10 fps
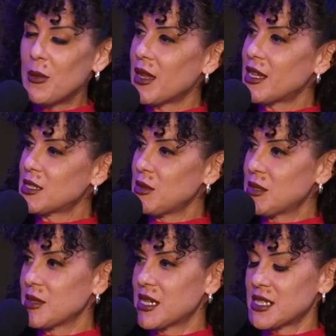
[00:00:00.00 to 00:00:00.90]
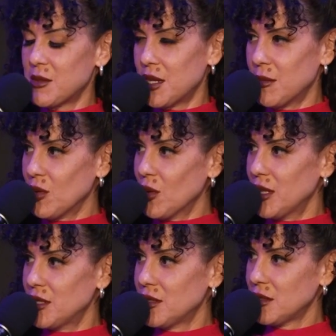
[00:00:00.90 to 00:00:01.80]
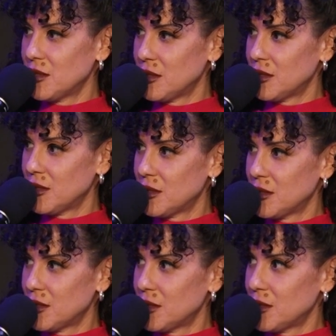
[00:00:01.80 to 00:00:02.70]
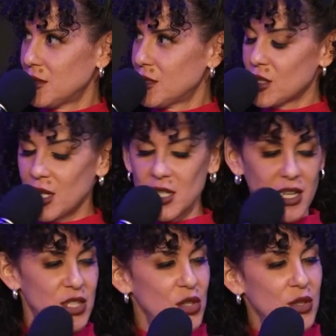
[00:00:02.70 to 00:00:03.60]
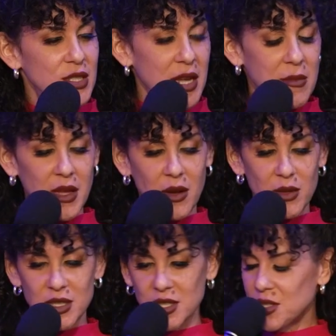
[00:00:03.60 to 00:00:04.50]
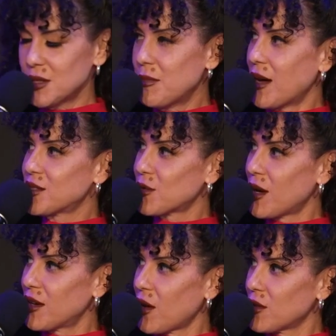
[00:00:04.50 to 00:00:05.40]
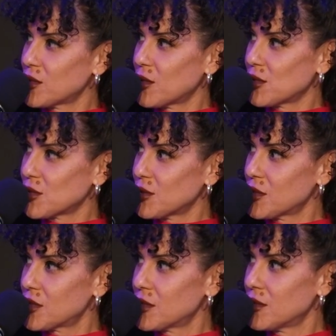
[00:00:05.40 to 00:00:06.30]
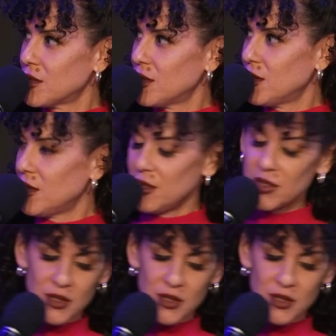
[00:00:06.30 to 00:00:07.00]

but that's just because I'm unemployed. So I do the same thing where it's like you just bounce around all the socials. You